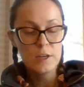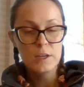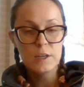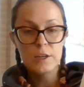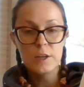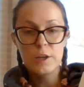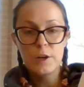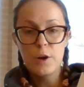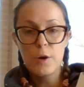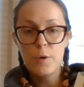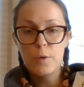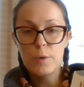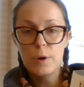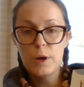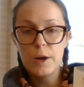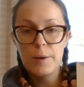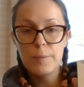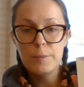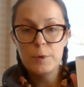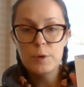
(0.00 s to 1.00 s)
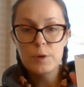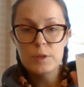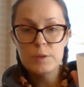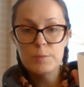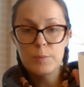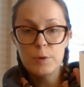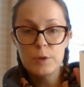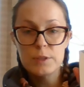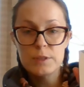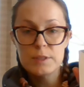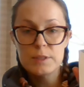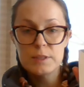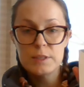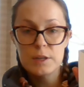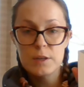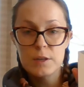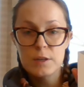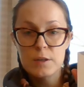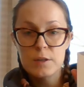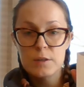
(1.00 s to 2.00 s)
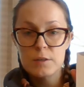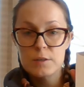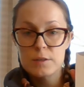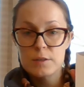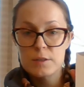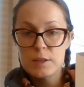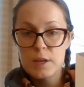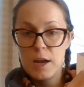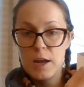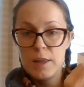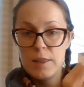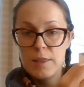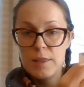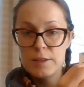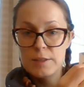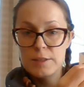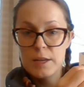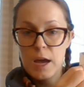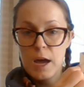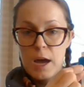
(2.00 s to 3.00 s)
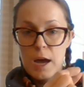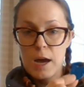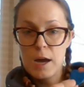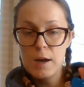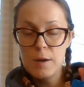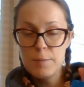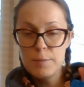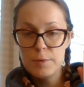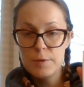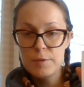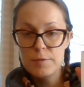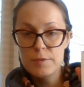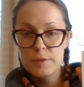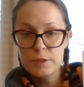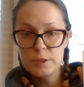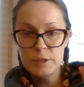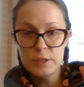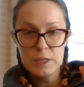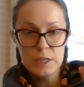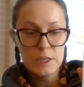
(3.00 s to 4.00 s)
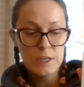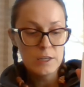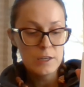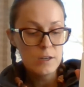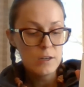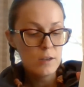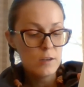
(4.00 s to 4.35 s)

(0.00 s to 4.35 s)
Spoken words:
you can put stickers on the top of the lid.